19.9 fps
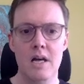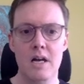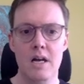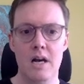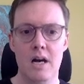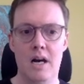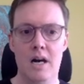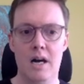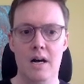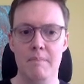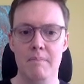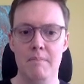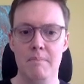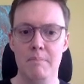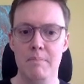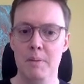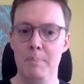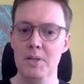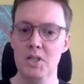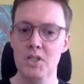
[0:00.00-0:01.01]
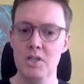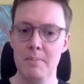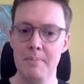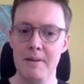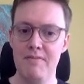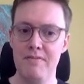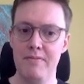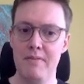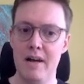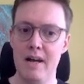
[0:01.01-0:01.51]
But bishop
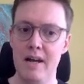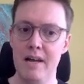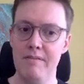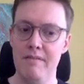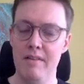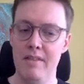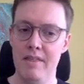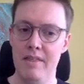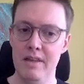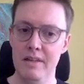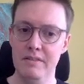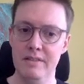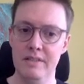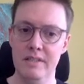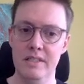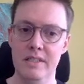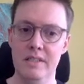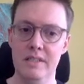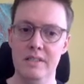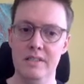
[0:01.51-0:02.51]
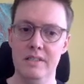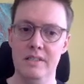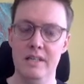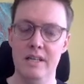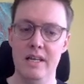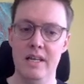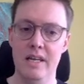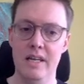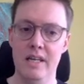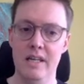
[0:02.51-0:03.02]
f5, this is
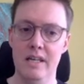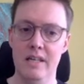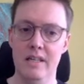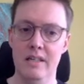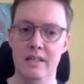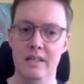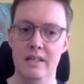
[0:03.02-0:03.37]
a